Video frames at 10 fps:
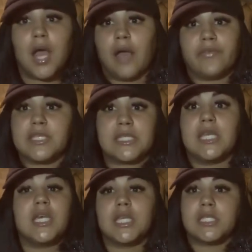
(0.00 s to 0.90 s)

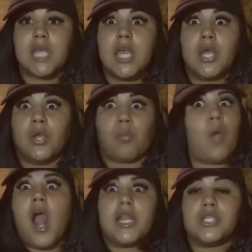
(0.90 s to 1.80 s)
obviously, because
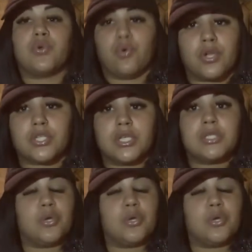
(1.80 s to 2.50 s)
Ron is gorgeous.